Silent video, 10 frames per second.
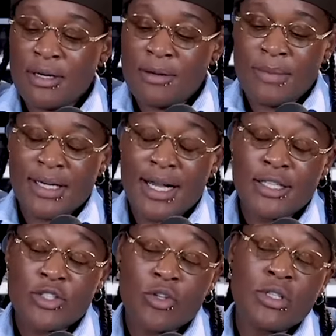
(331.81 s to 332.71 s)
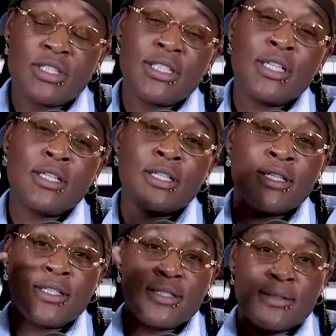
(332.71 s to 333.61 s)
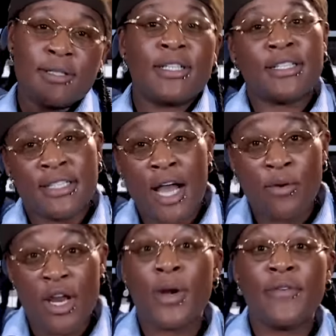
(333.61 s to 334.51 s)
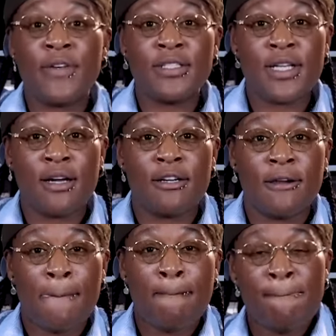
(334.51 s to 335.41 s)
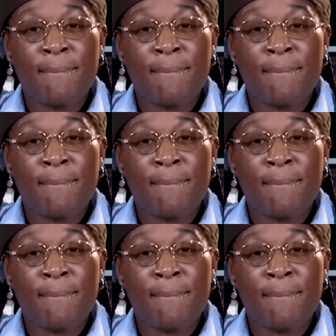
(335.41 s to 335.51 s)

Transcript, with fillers: Oh my God! So the shit is, y'all ready for this, y'all? Yeah.